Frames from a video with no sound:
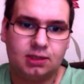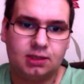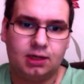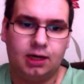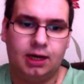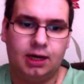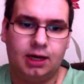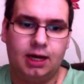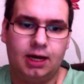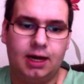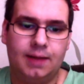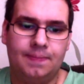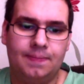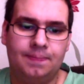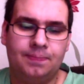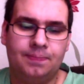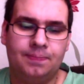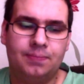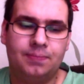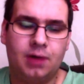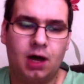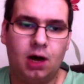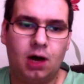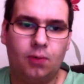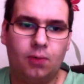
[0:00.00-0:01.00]

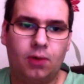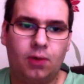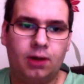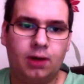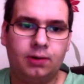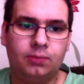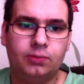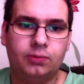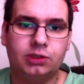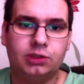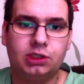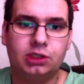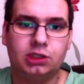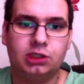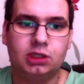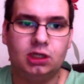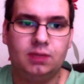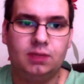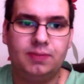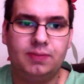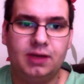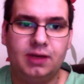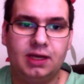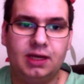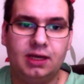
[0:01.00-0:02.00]
Part one, which is going to
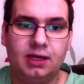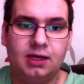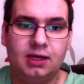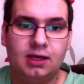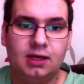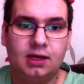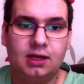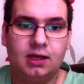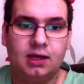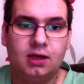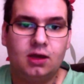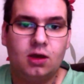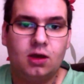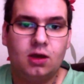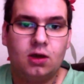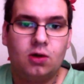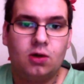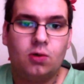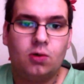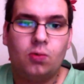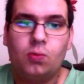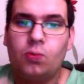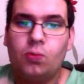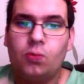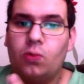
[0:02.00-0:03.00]
be
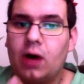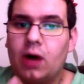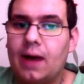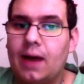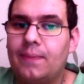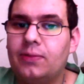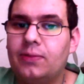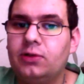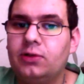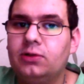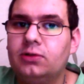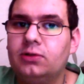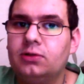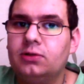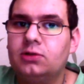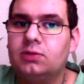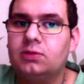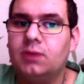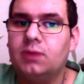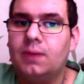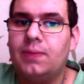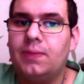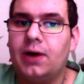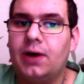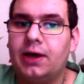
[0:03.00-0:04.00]
what happened to
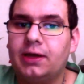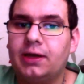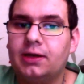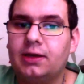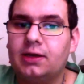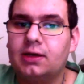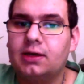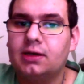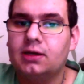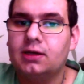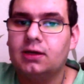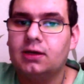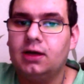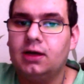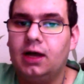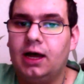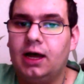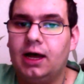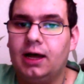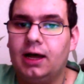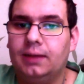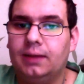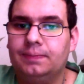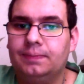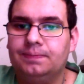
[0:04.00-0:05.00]
my bike,
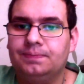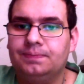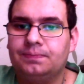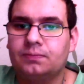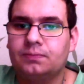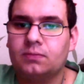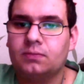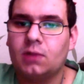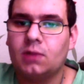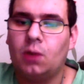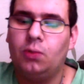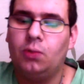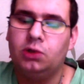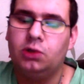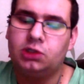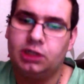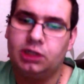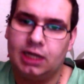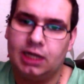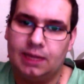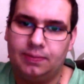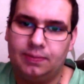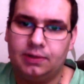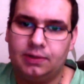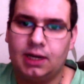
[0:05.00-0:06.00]
what's going to
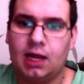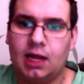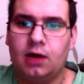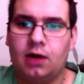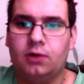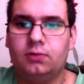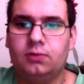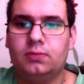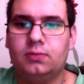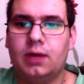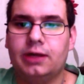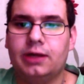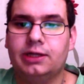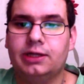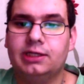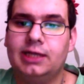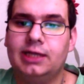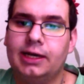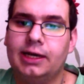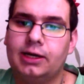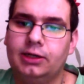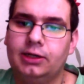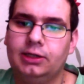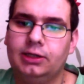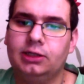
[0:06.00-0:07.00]
happen now, and the
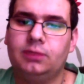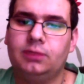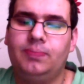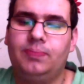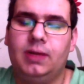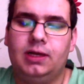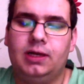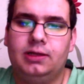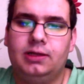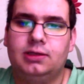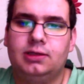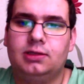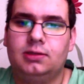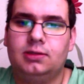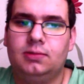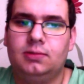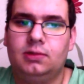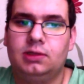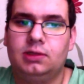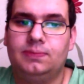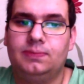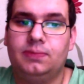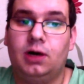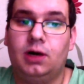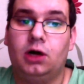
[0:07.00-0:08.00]
second
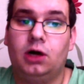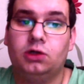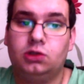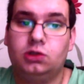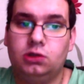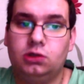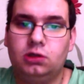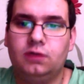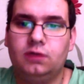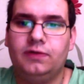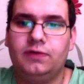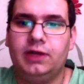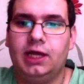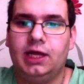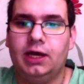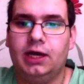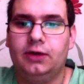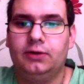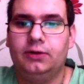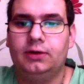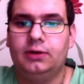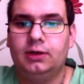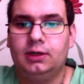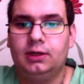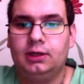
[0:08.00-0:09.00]
part two of the video
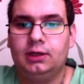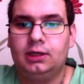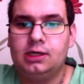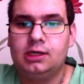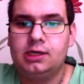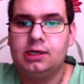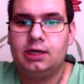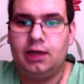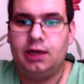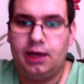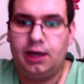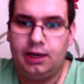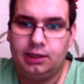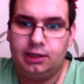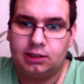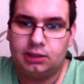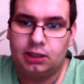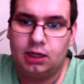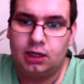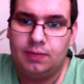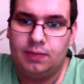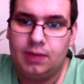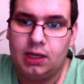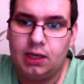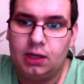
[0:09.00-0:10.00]
is going to
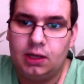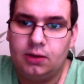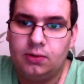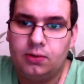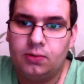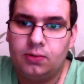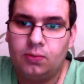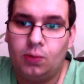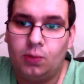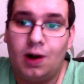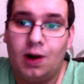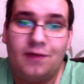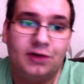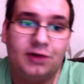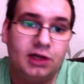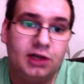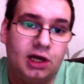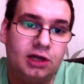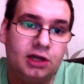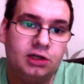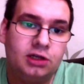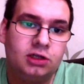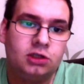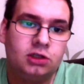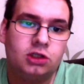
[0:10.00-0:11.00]
be what have I learned
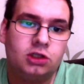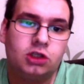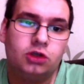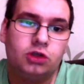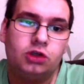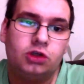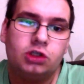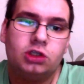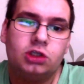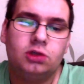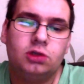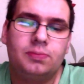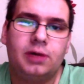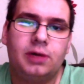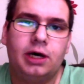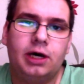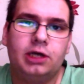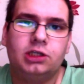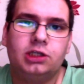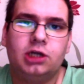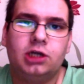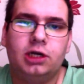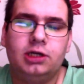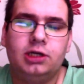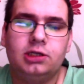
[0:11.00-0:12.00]
and should you still buy a
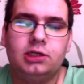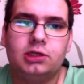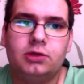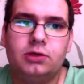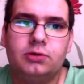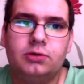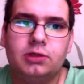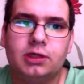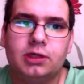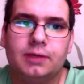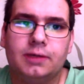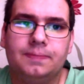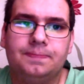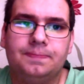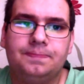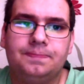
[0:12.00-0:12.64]
Chinese scooter?